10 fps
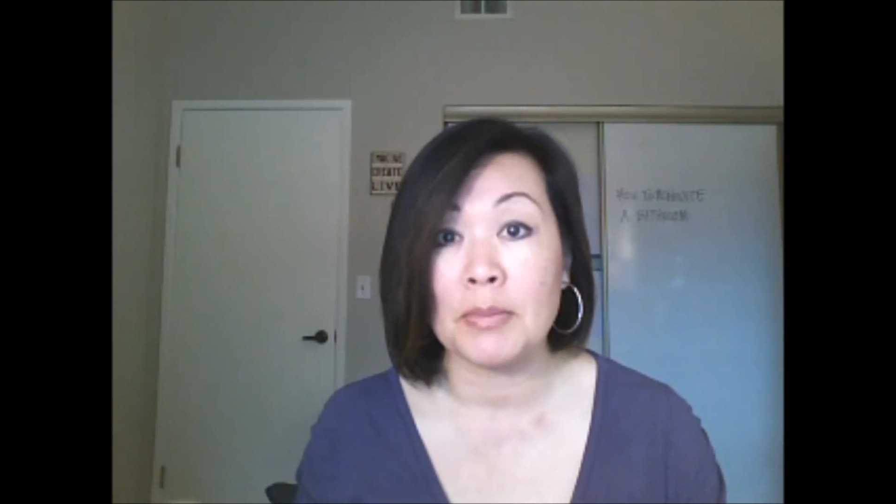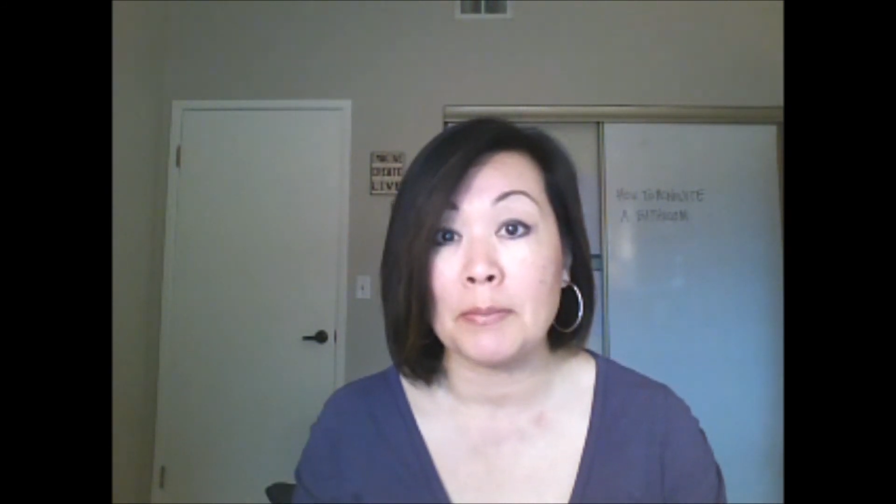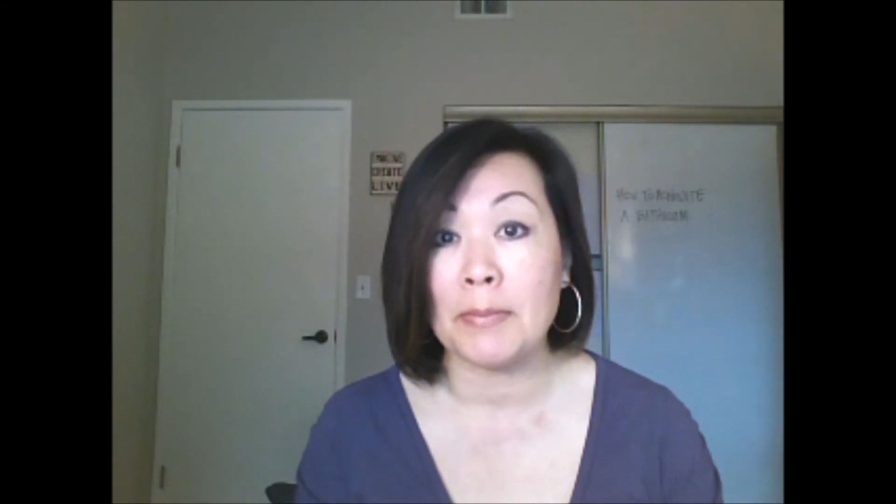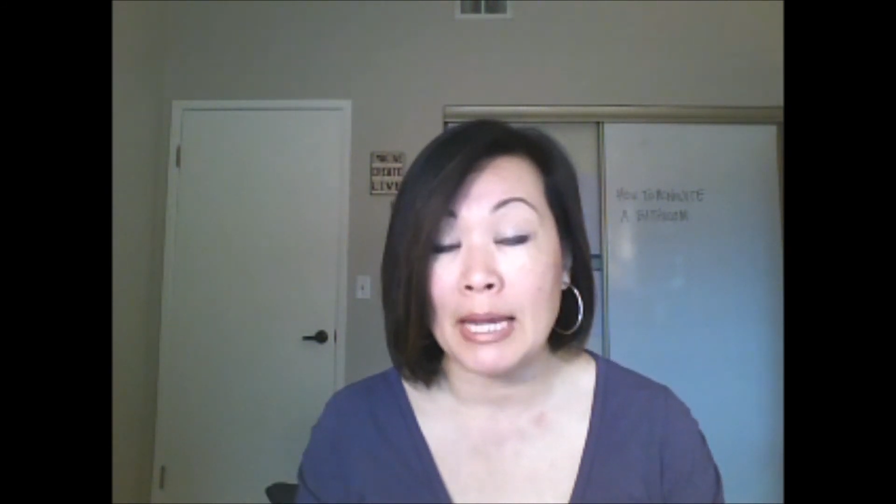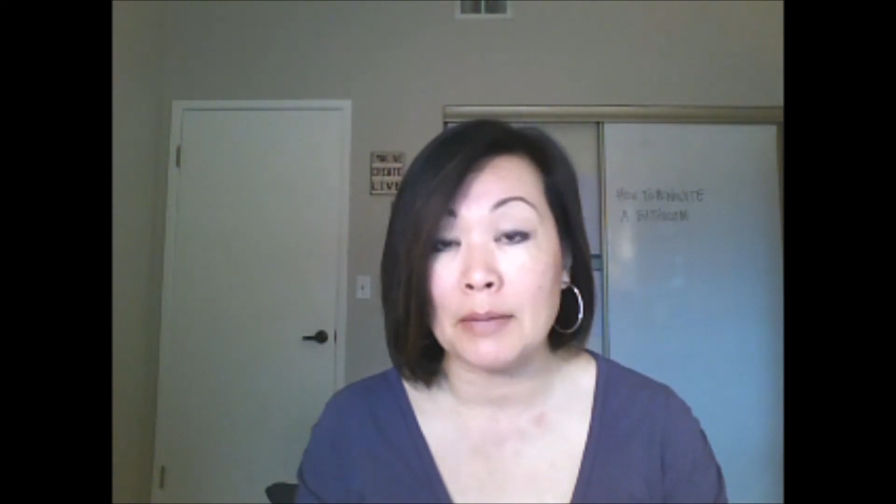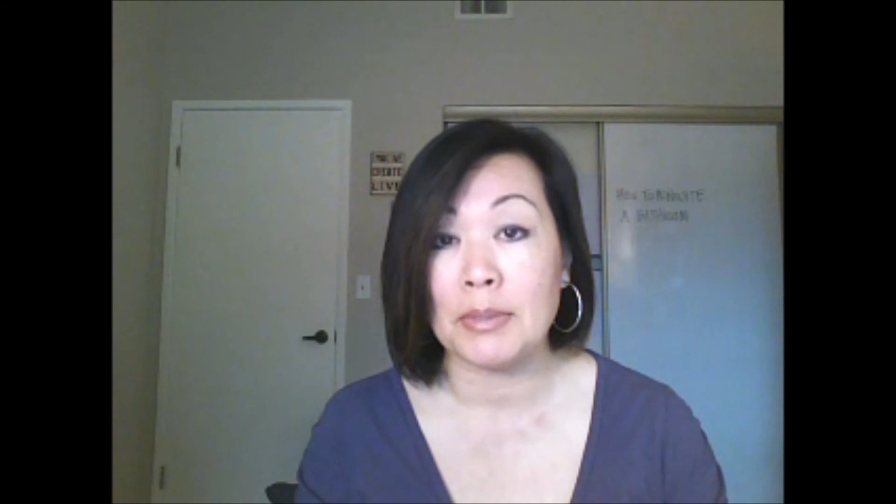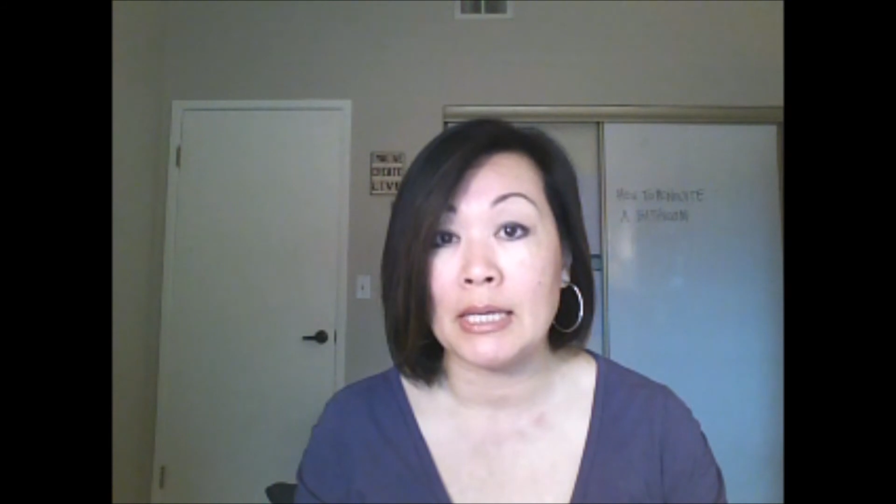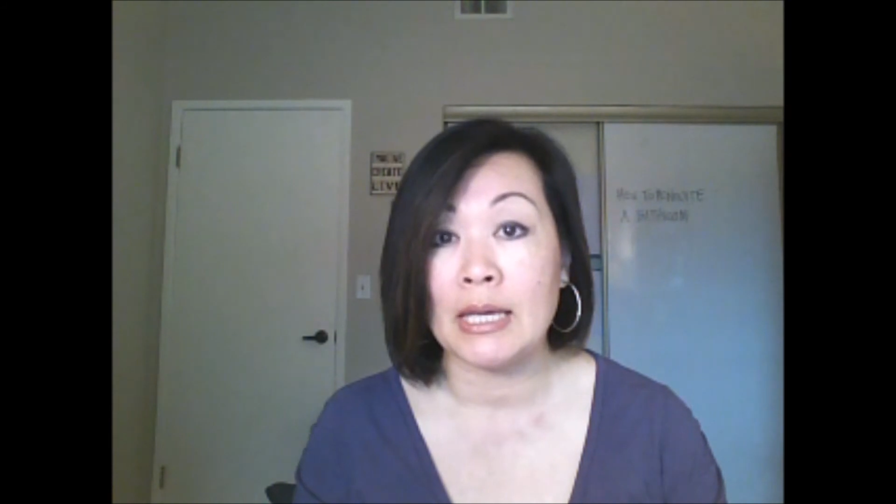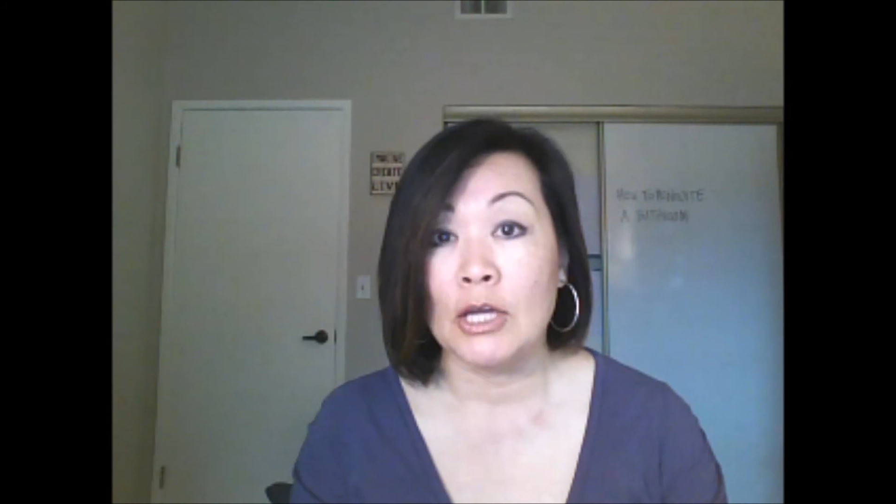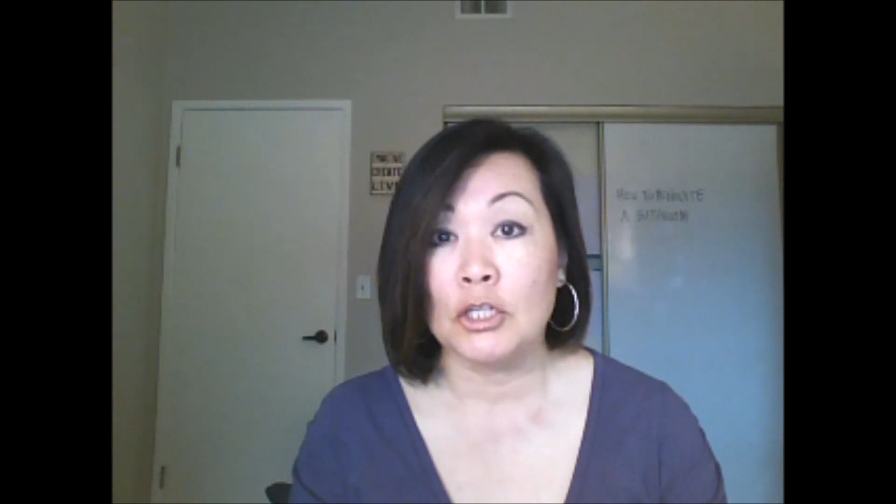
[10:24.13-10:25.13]
but
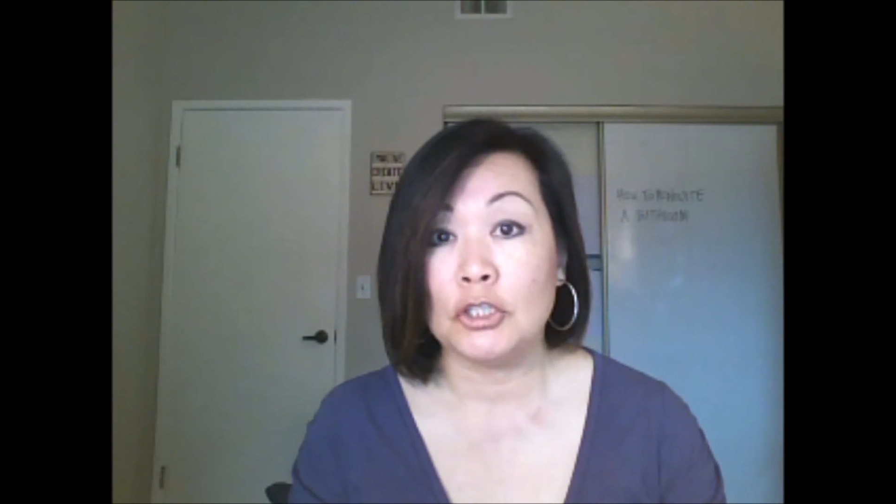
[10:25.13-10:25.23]
maybe